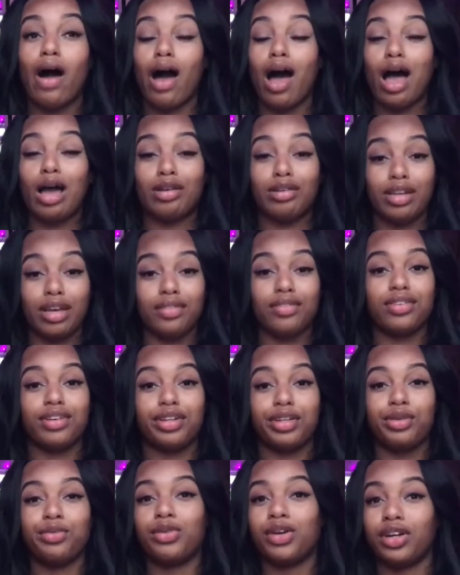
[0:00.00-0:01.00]
I
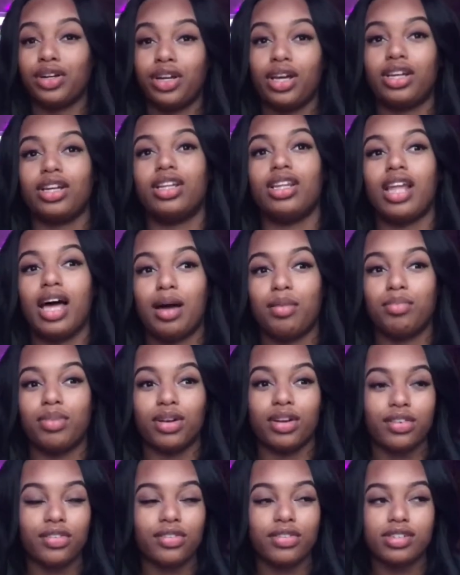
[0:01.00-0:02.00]
definitely would have done a lot
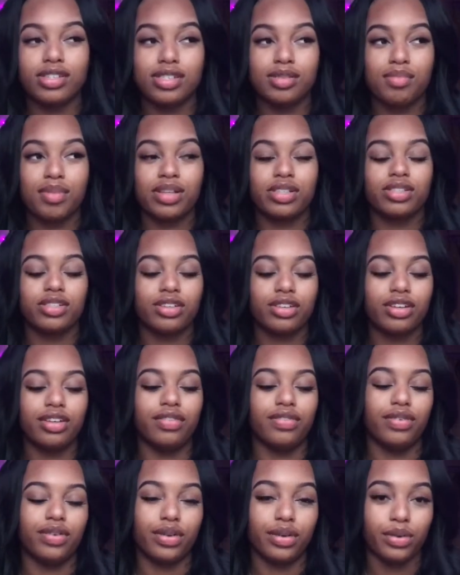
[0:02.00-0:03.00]
better first semester
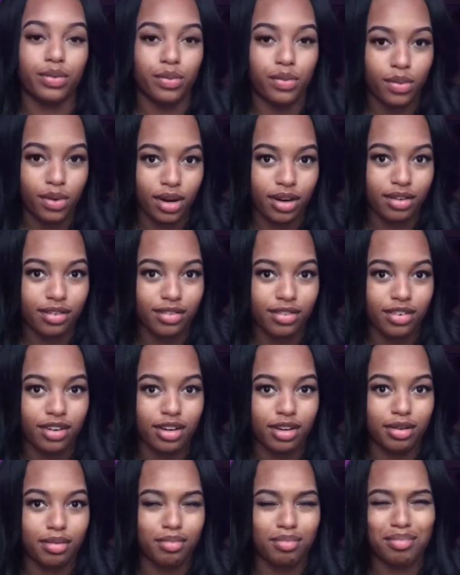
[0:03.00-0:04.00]
if it weren't
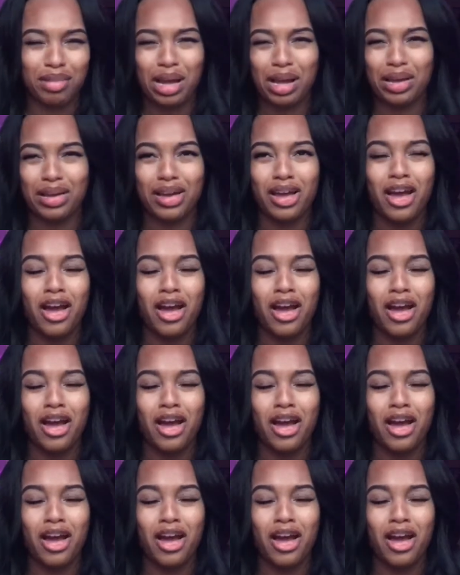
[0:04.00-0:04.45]
for my